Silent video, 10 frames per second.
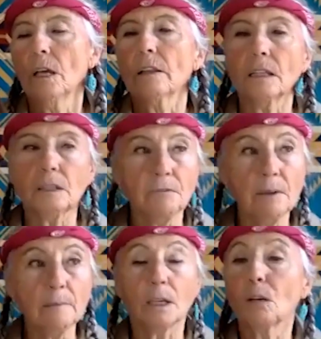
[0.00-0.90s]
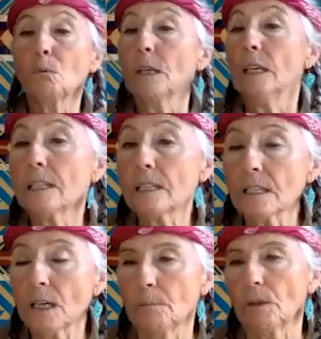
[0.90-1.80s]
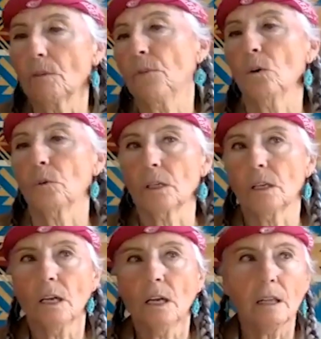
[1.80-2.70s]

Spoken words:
that the feminine is coming forward,